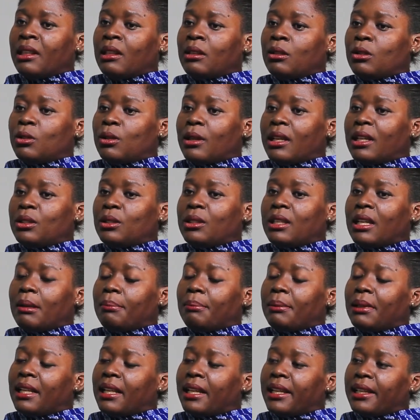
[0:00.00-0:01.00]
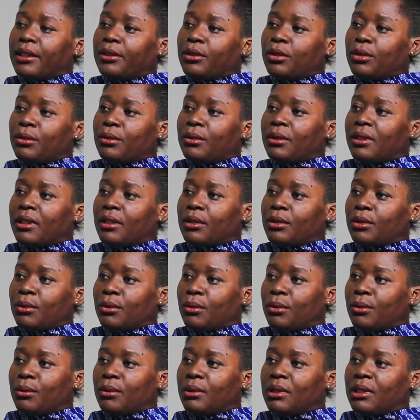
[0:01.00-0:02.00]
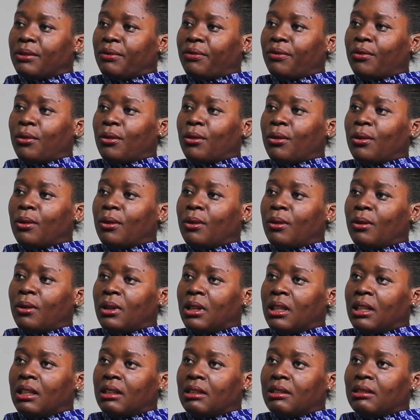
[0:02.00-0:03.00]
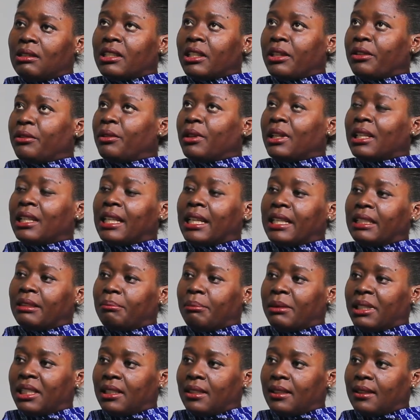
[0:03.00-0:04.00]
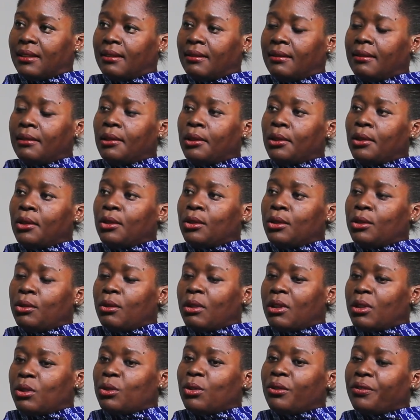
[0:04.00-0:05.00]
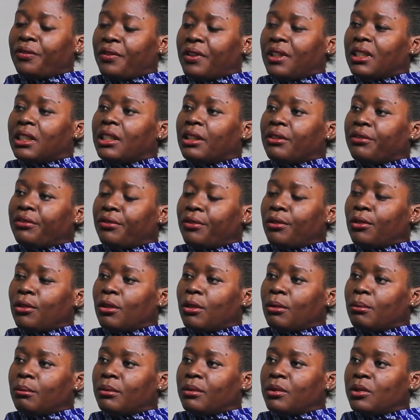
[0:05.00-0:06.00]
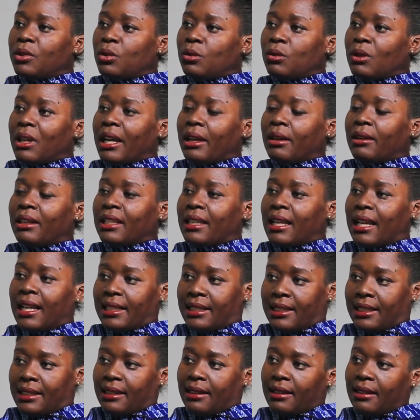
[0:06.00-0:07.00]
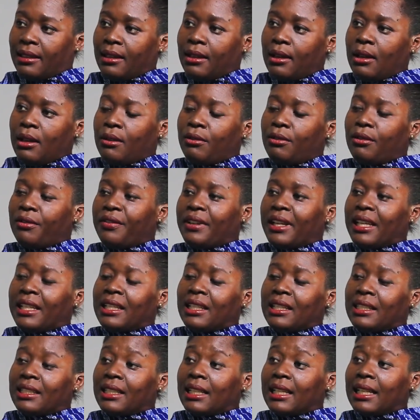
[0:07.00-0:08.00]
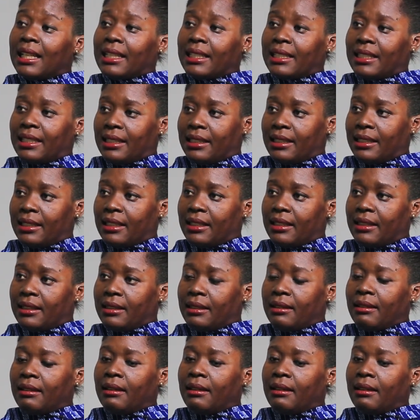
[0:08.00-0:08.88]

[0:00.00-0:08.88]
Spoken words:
So as you apply to the schools for general admission, you also fill a form to ask for financial assistance.